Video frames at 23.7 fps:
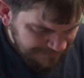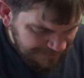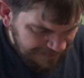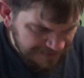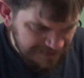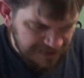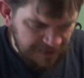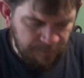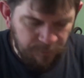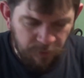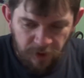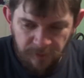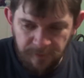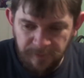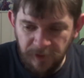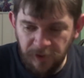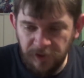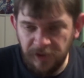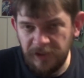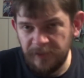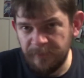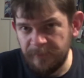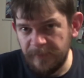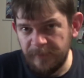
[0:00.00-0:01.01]
at some point
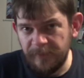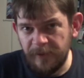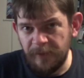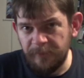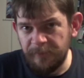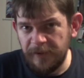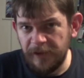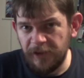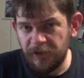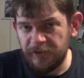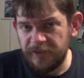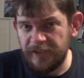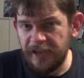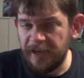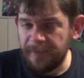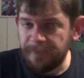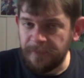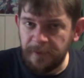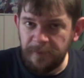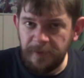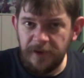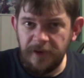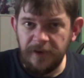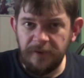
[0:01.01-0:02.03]
building a, bigger deck,
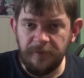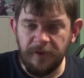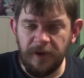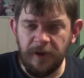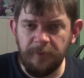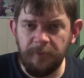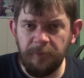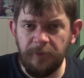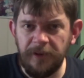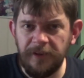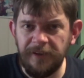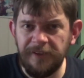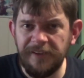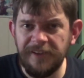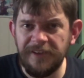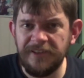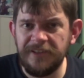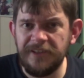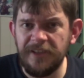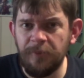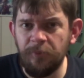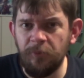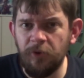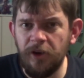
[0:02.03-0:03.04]
maybe um, playing
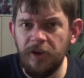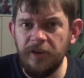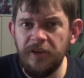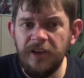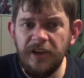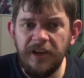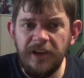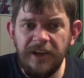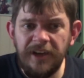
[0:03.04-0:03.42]
against someone.